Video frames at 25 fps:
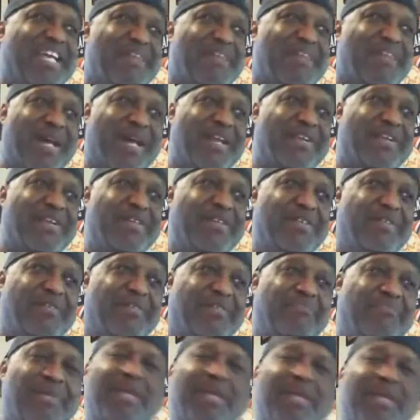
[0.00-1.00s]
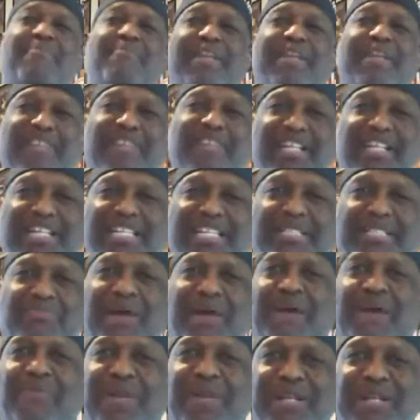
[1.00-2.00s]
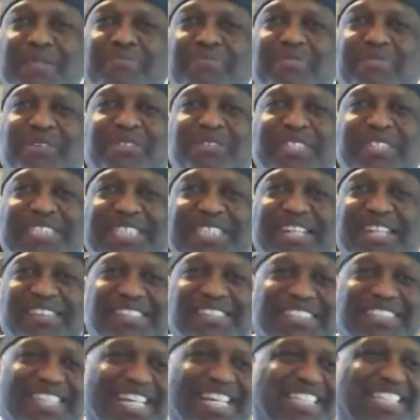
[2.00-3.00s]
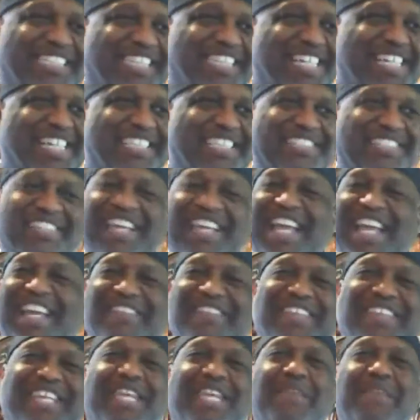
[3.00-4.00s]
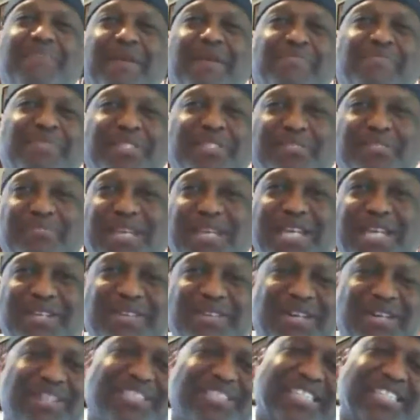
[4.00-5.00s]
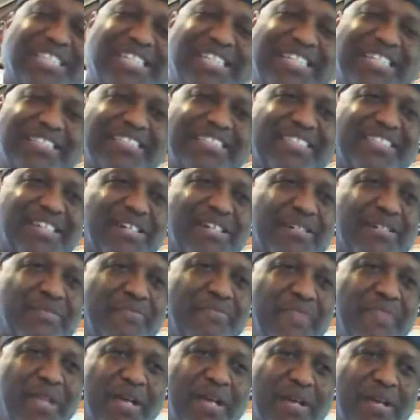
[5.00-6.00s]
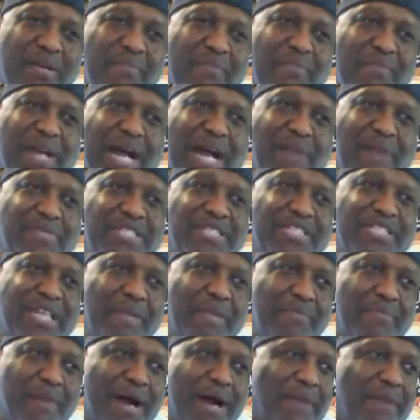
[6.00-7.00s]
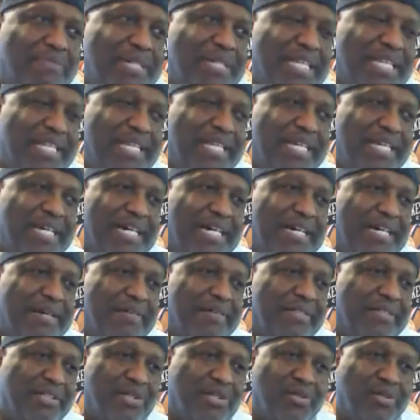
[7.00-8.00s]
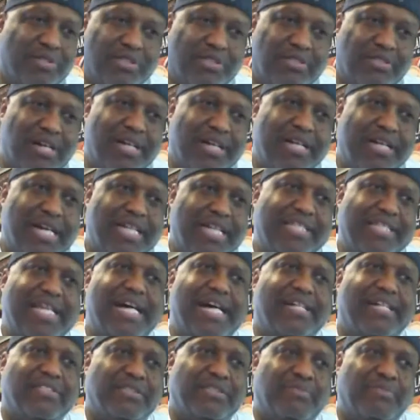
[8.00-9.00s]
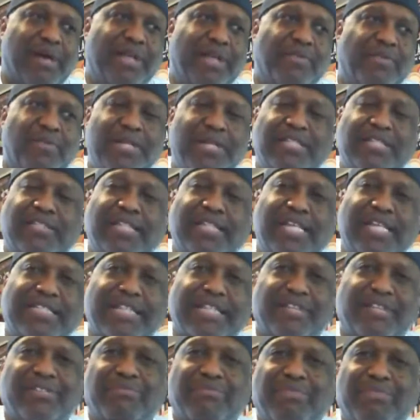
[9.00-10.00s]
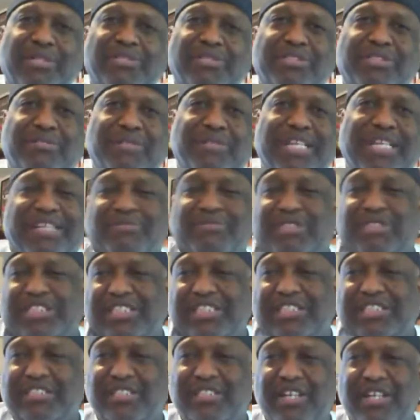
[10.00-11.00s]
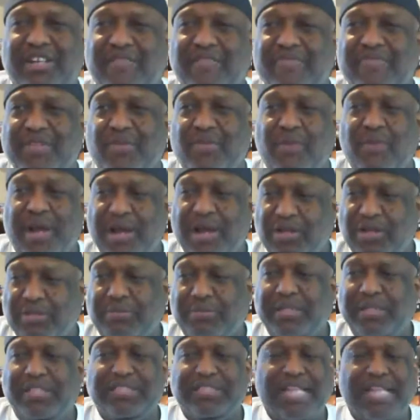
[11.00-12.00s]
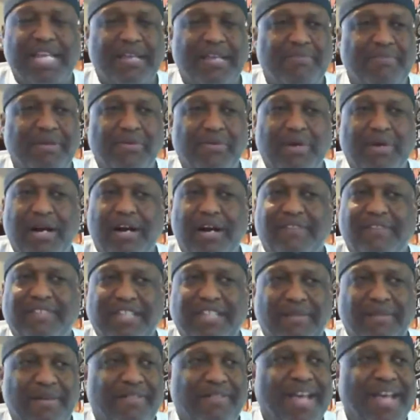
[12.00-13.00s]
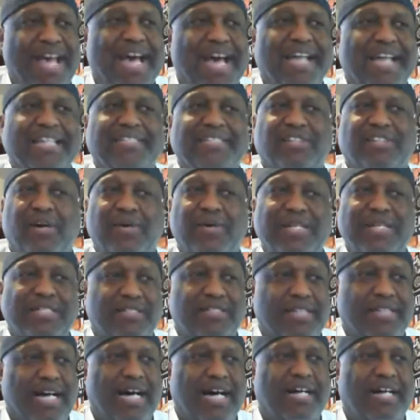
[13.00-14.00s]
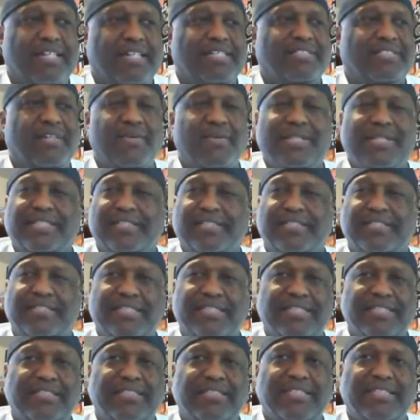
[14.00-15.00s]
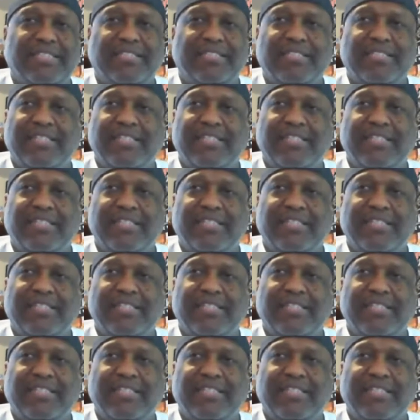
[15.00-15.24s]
about a new beer being released by one of the breweries here, and it's like, geez, you can't even keep up to speed on all of these. So, but I would say probably the Golden Drop 9000, probably the one that stands out the most to me. It was just one of those beers that hit me well. Every time I've had it, it's always solid, it's always consistent,